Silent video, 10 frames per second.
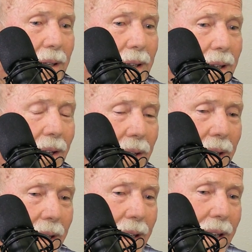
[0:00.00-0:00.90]
the...
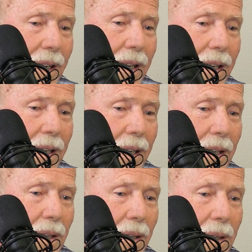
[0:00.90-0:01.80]

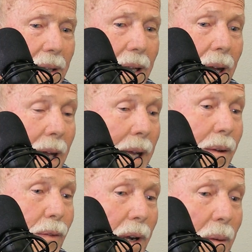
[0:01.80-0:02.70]
I had
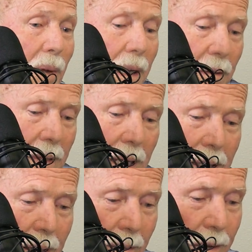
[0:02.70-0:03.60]
a friend of mine was out
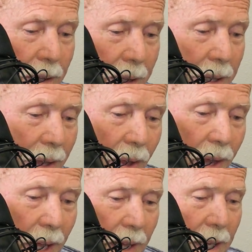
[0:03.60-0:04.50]
there with a
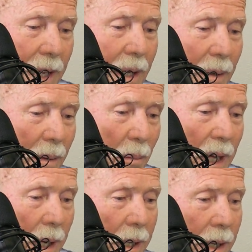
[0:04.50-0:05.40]

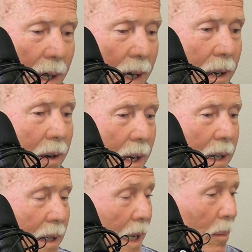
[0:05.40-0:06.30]
metal detector, and
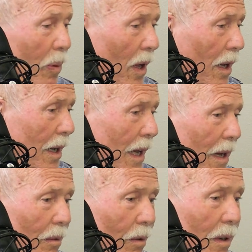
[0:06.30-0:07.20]
he plotted
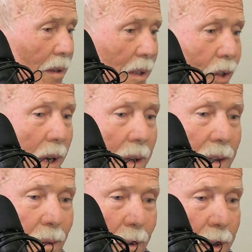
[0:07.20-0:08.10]
out where the
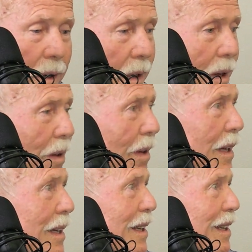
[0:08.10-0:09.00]
shells were and all
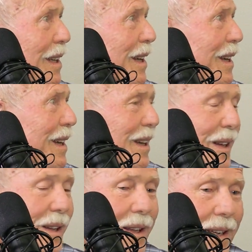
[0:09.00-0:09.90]

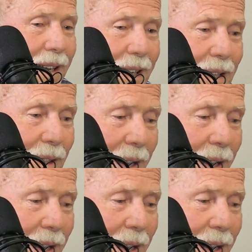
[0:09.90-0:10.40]
that kind of